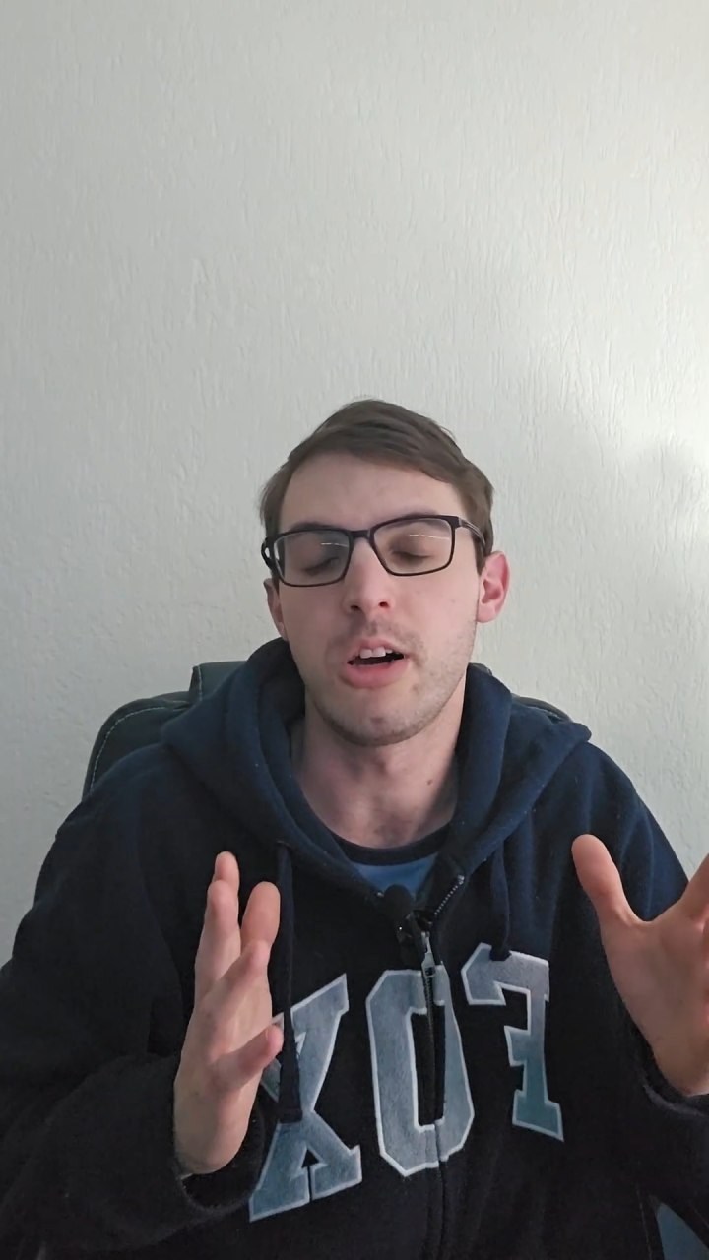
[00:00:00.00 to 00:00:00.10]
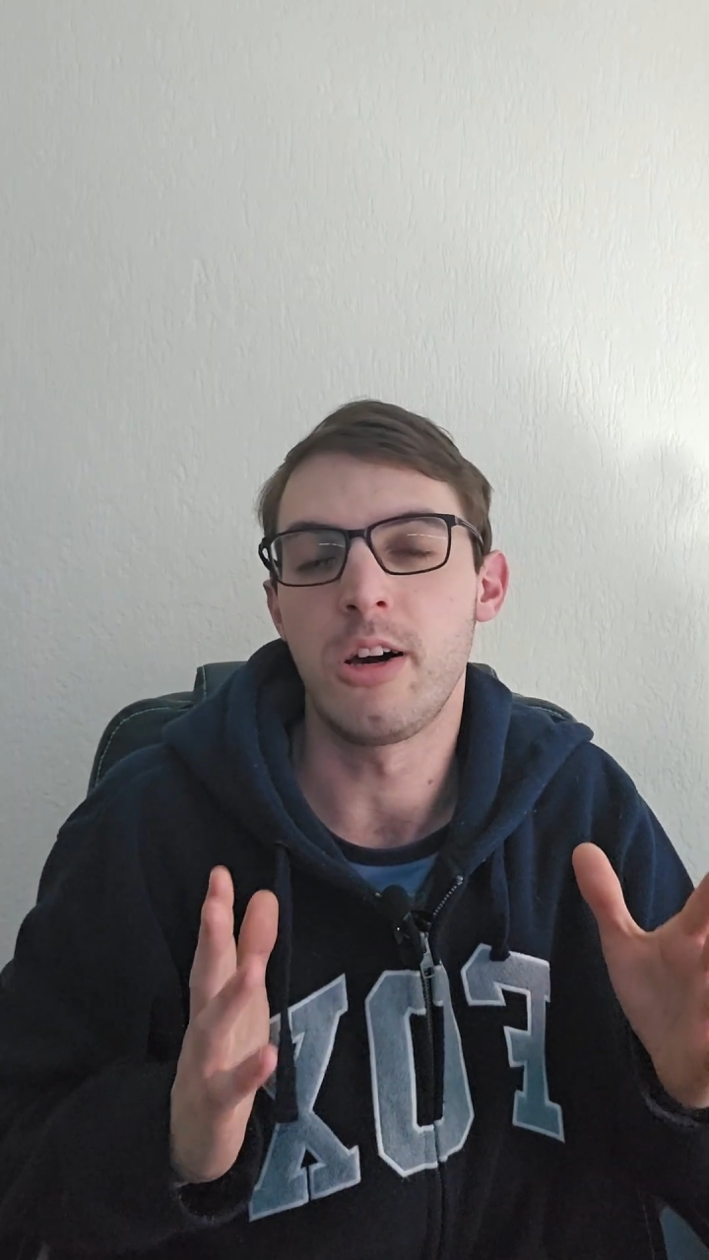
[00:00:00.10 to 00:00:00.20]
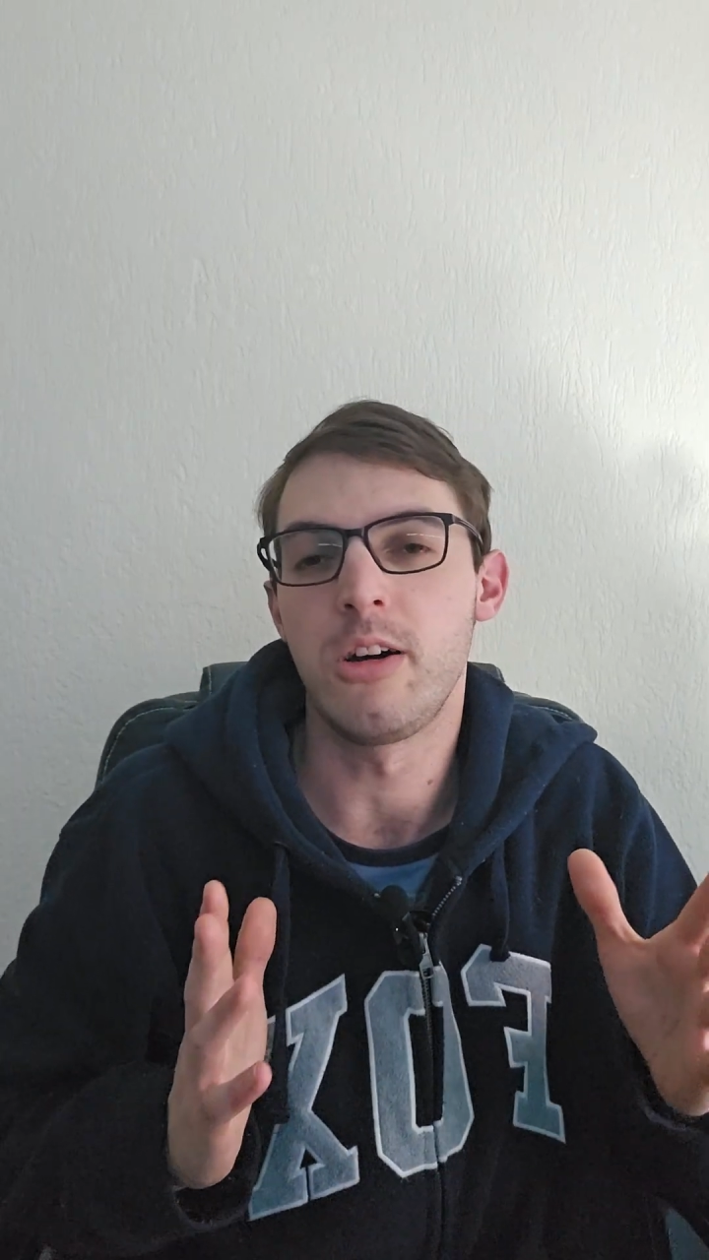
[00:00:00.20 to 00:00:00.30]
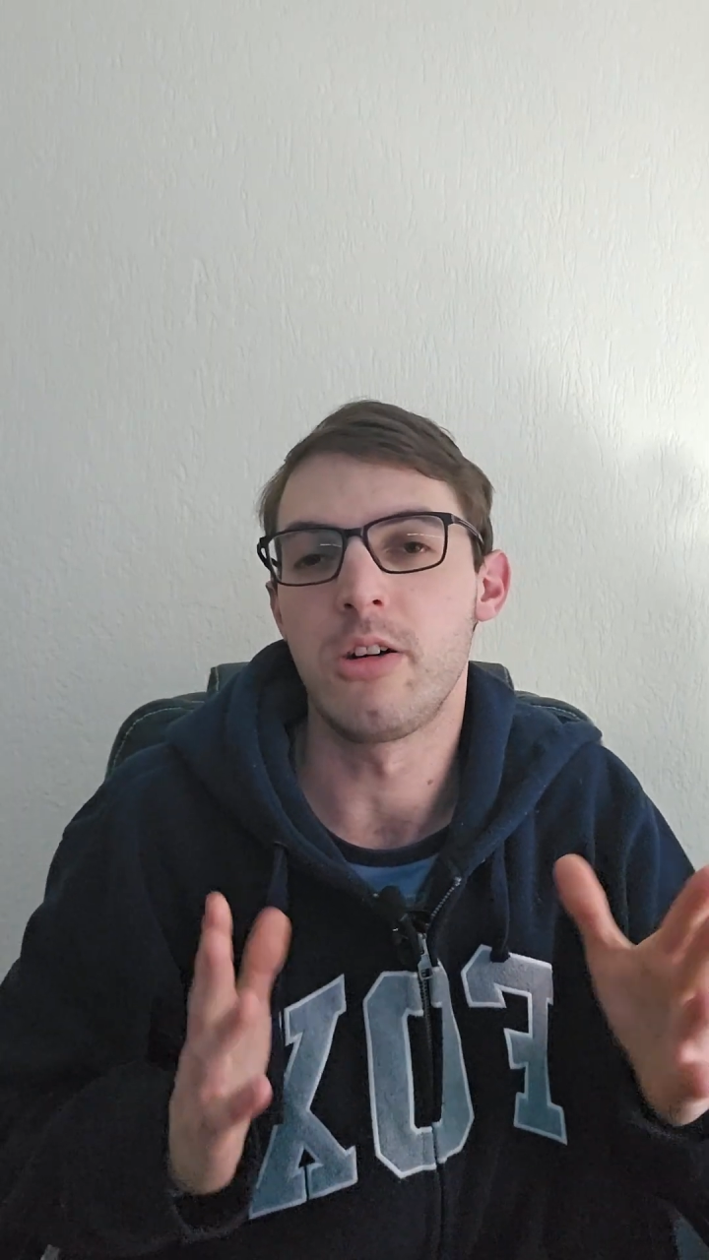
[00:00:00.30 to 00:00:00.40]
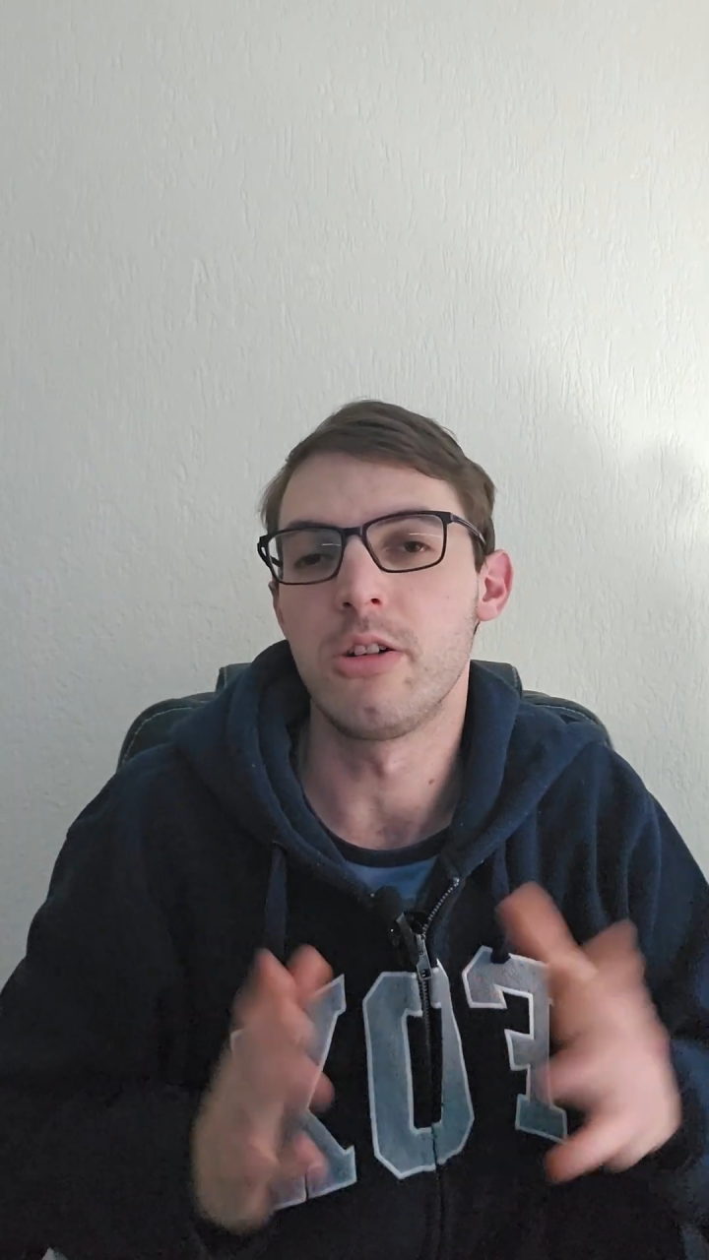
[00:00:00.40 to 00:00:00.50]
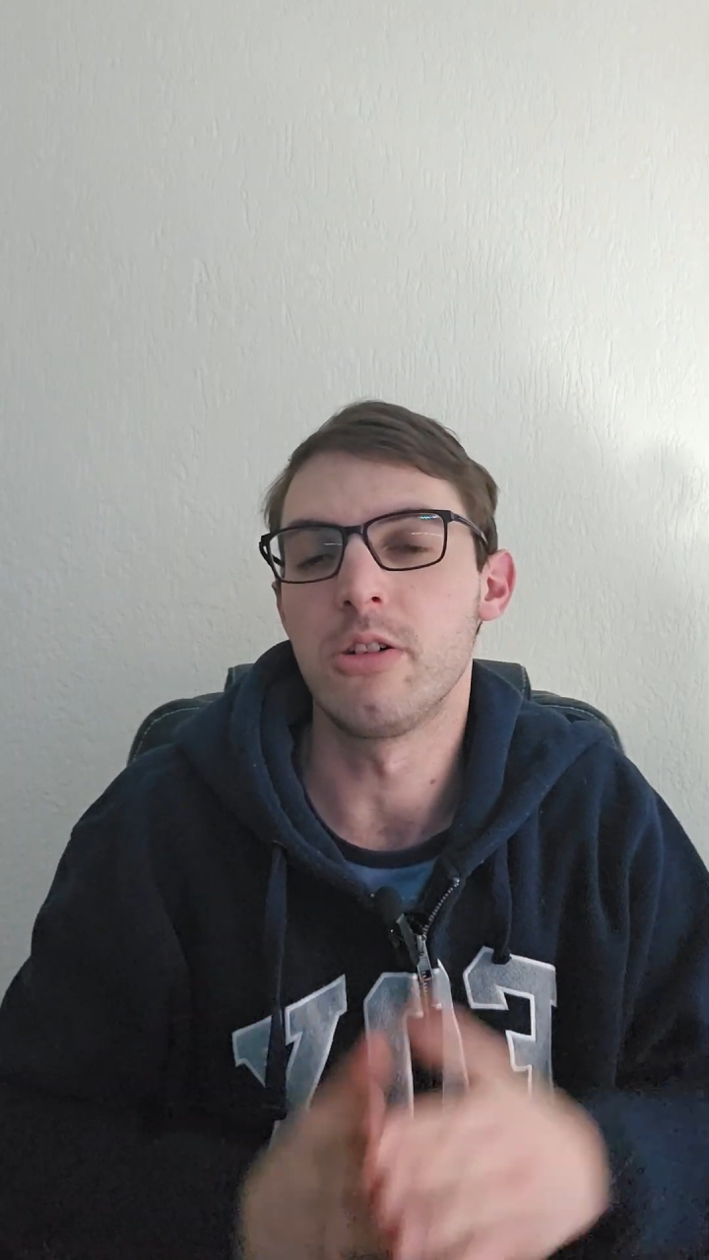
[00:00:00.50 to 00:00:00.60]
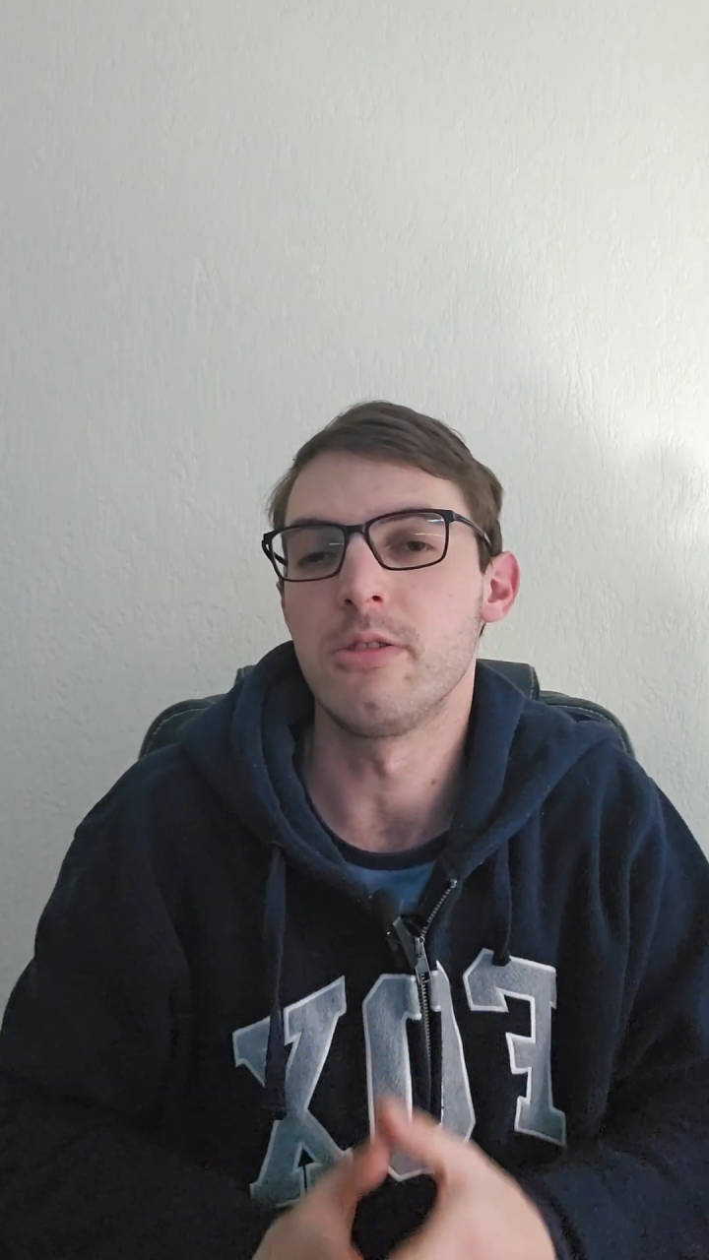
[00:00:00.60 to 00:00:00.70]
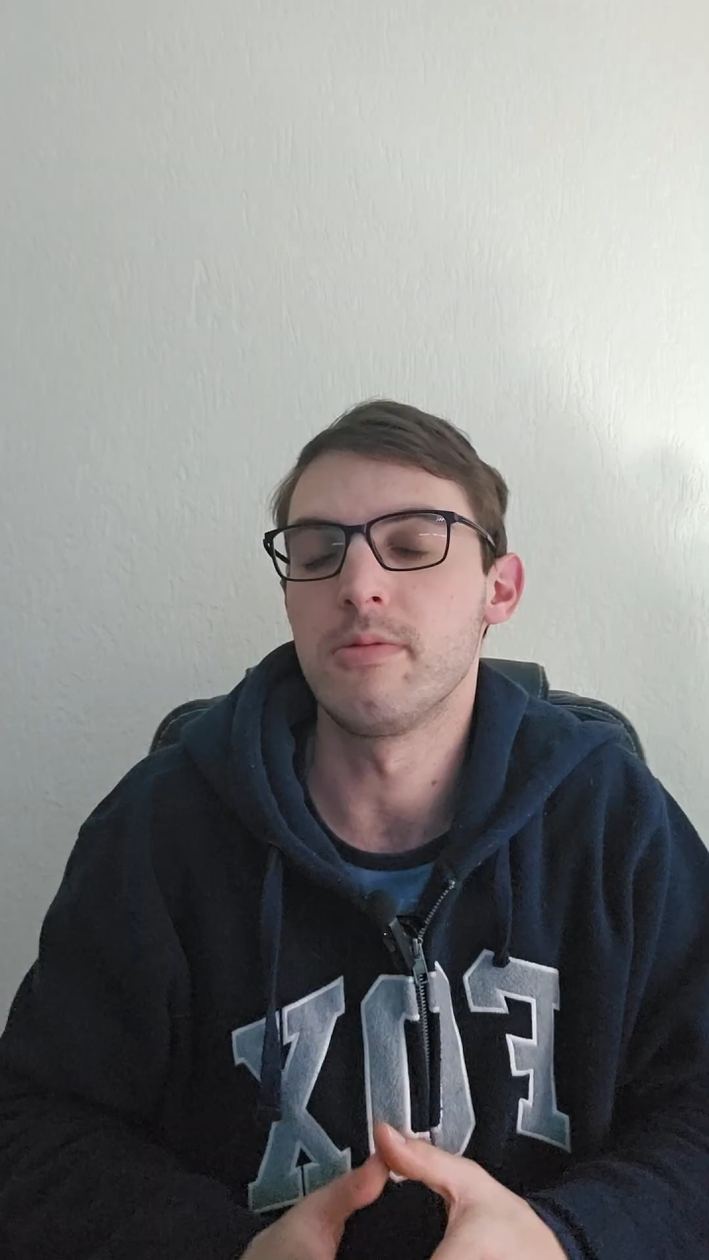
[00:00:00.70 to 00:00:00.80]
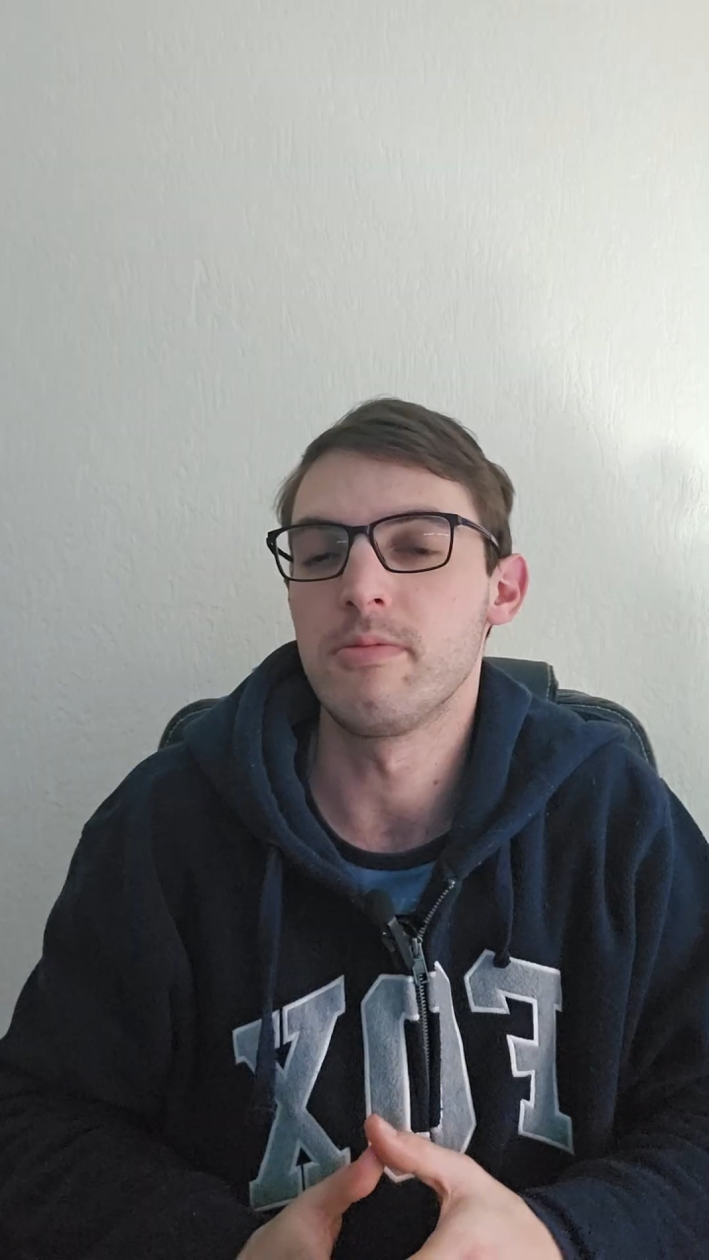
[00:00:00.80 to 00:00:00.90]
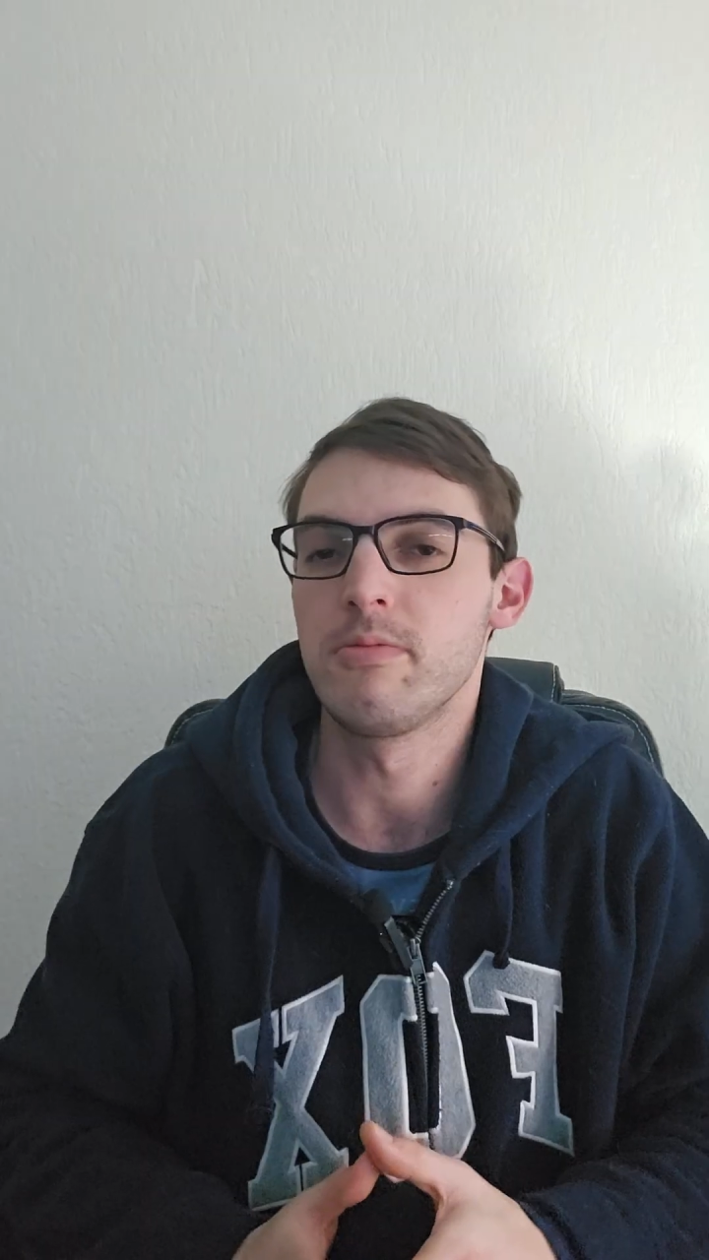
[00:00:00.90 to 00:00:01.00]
are